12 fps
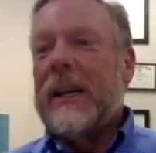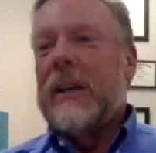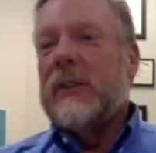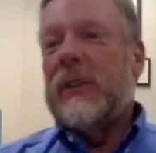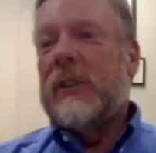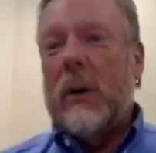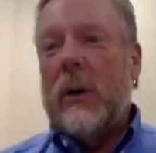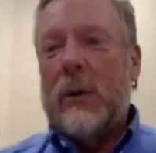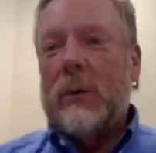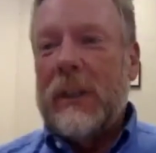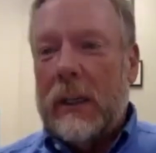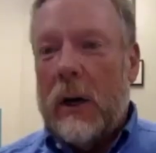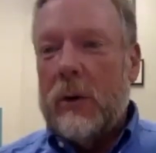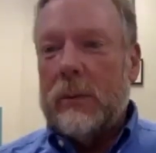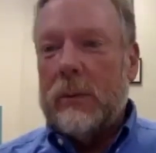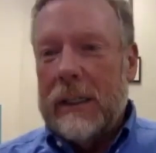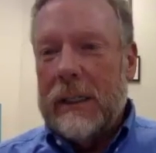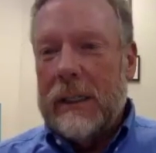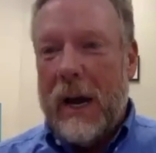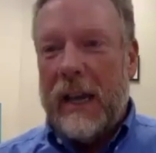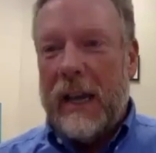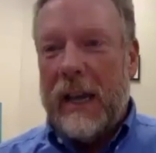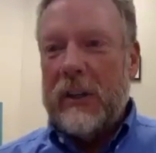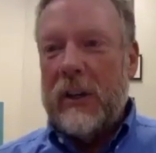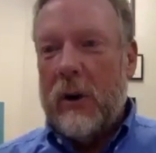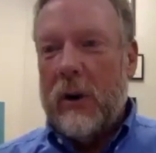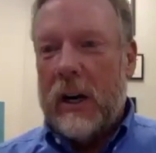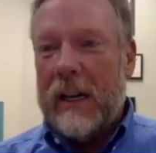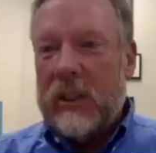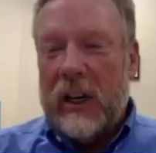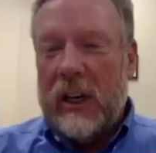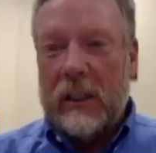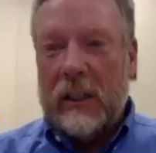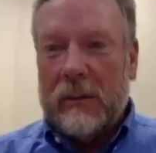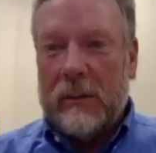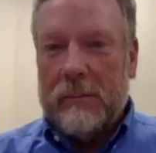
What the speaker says: So, Michael, you already shared,